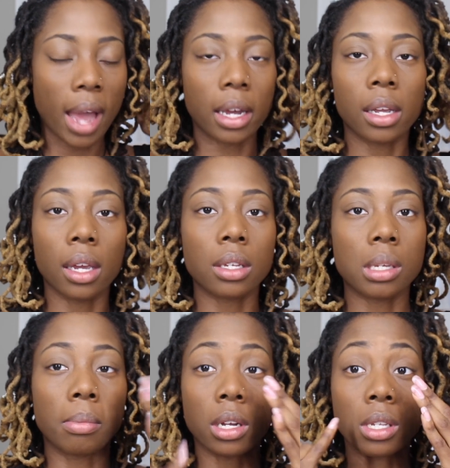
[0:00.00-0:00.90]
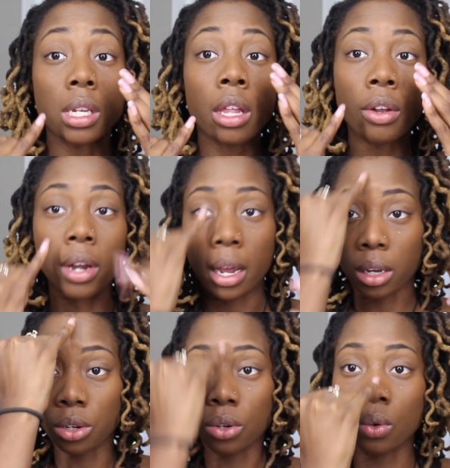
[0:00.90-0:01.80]
I could get some concealer and I
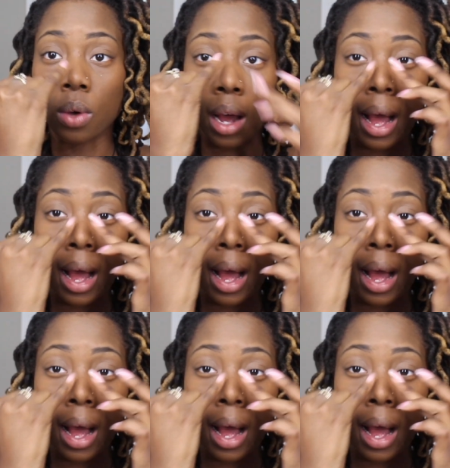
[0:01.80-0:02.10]
can do a